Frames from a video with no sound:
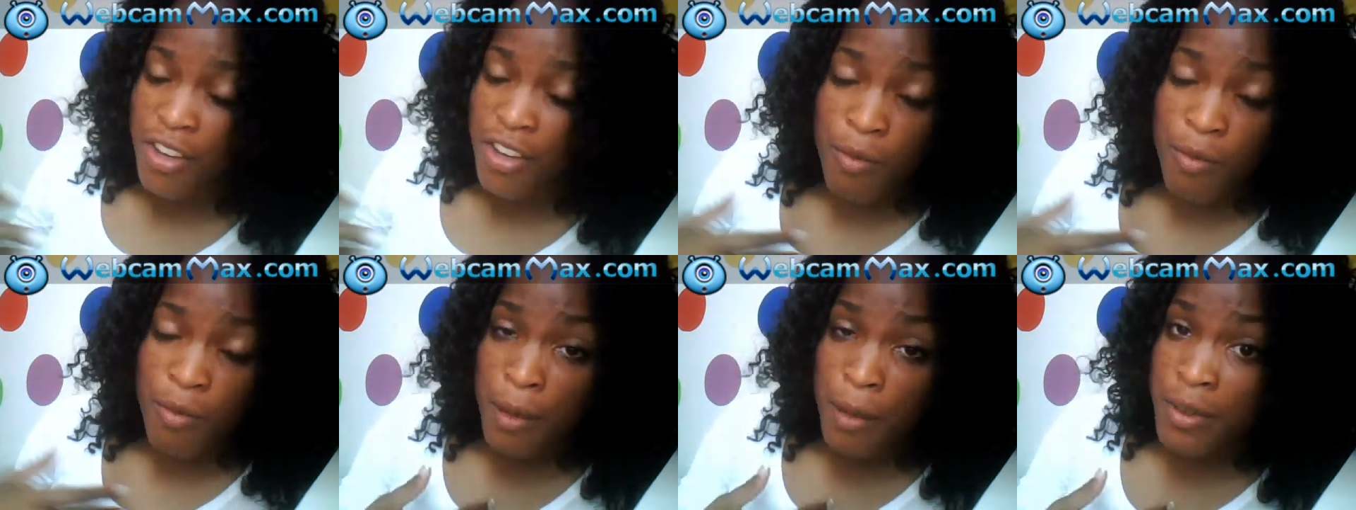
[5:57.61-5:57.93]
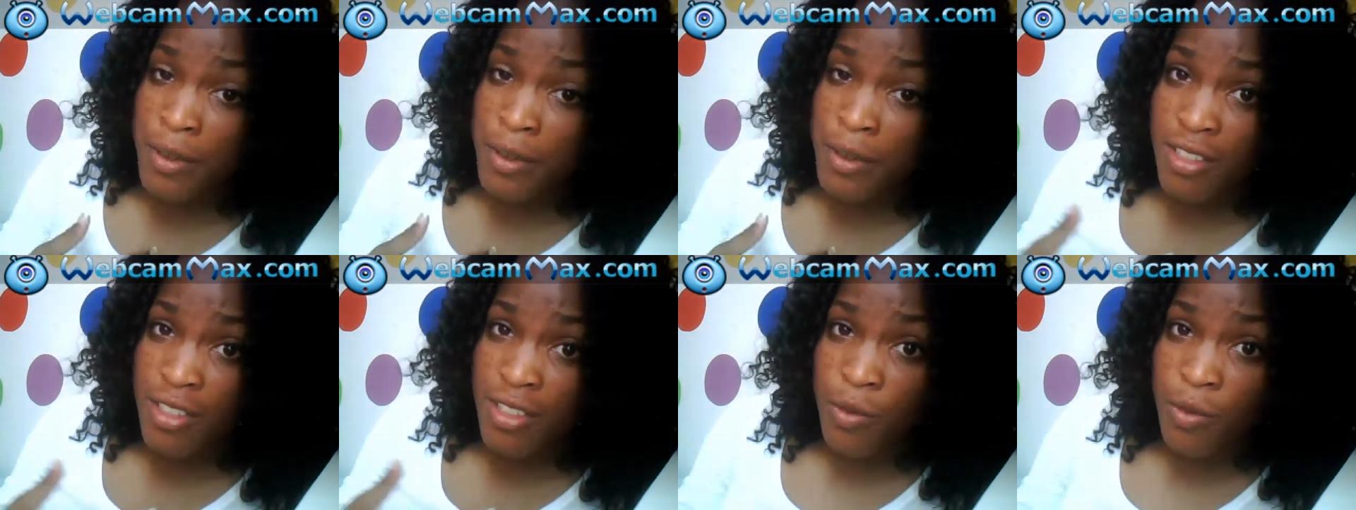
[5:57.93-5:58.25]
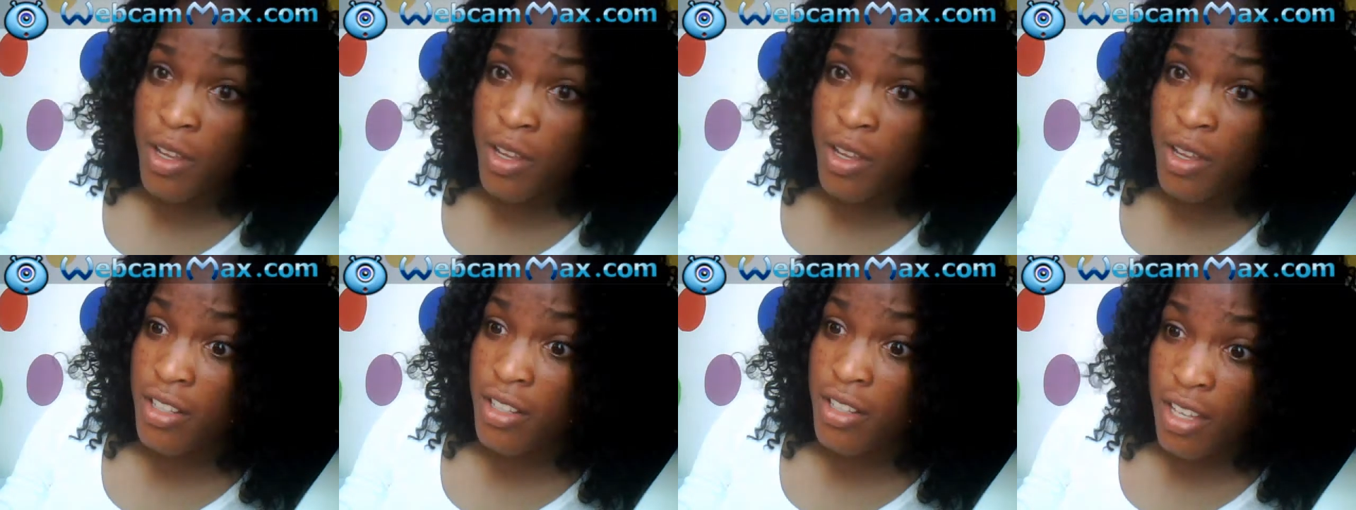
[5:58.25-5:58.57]
maybe it's just the
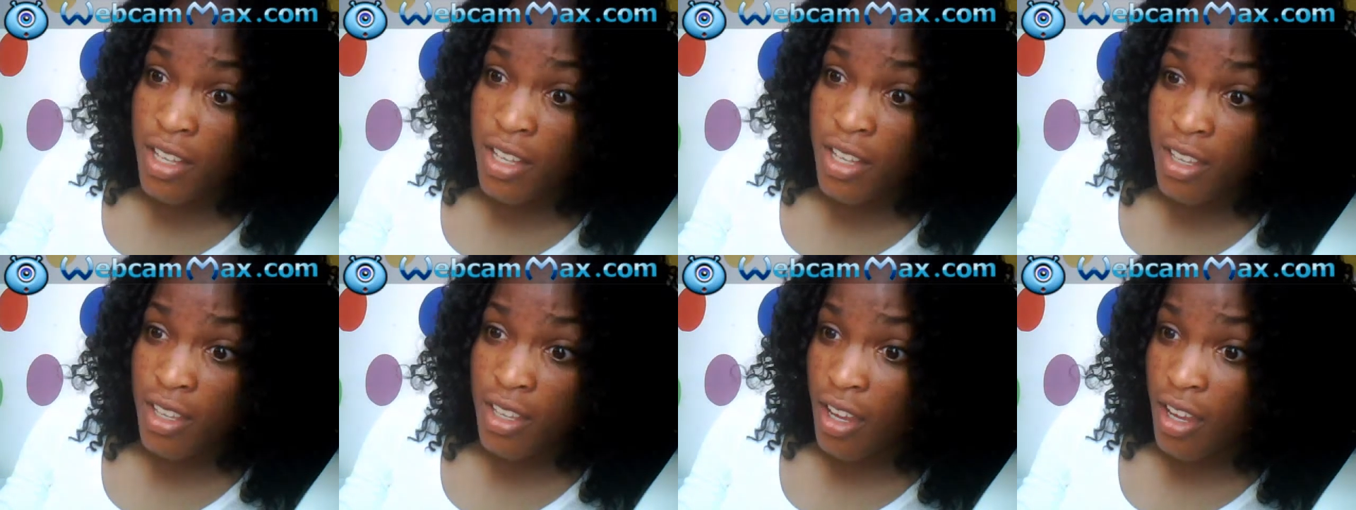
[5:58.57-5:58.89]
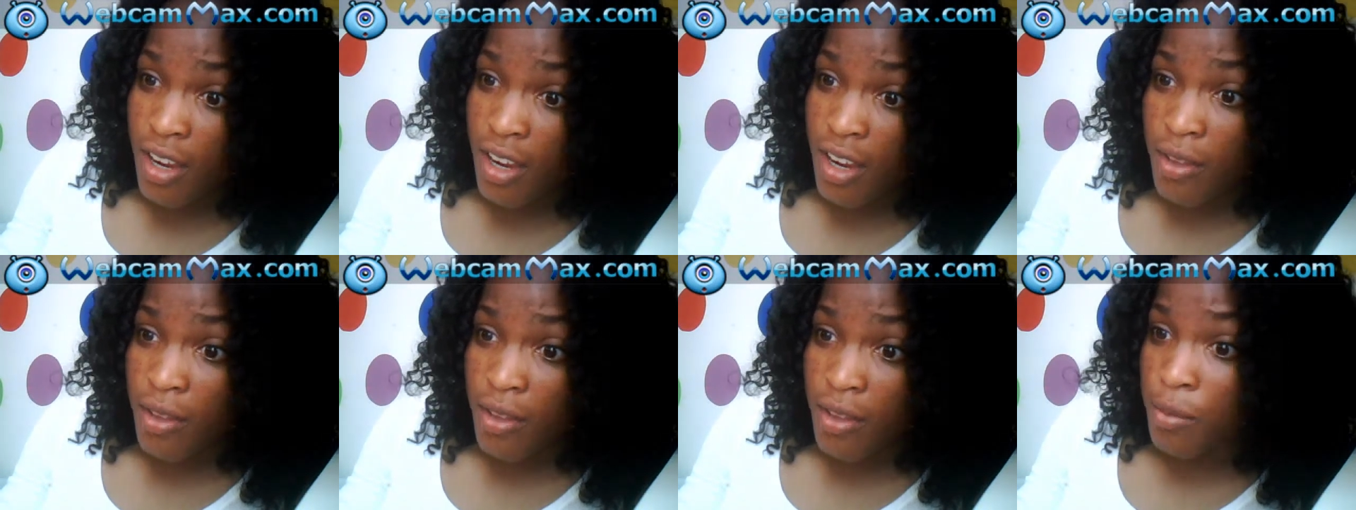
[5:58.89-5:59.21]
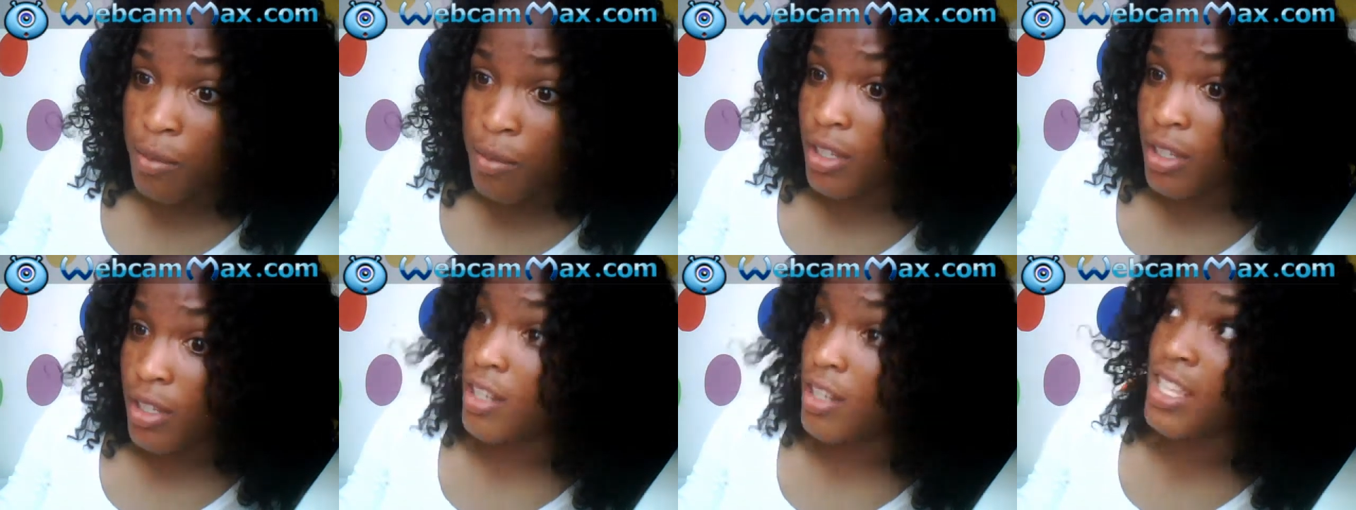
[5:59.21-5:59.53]
way they're taking care of it,
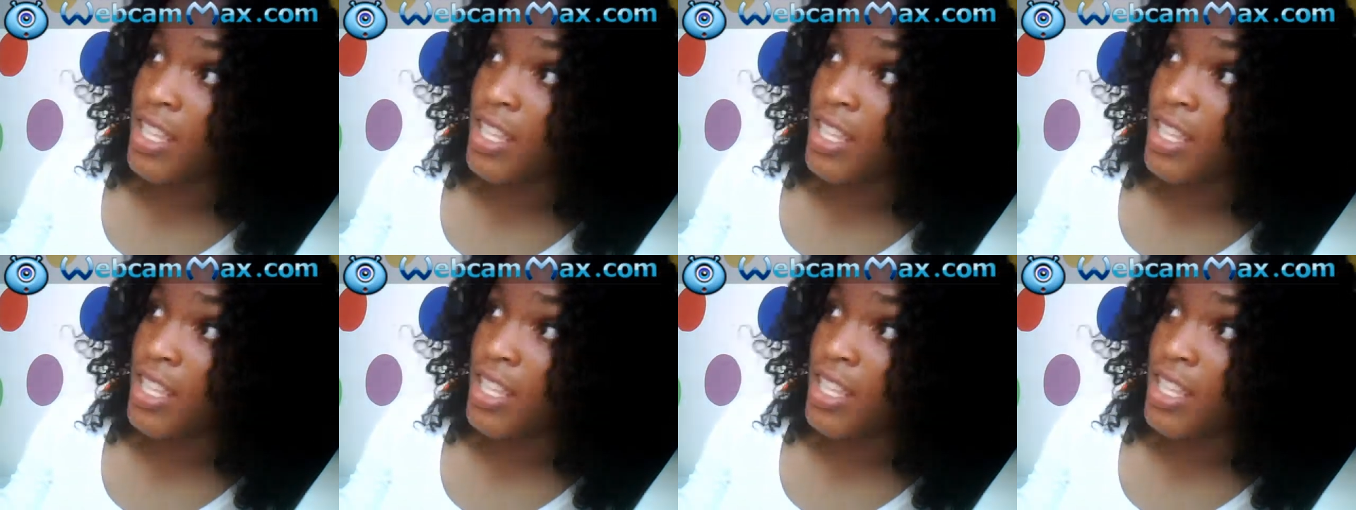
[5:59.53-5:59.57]
but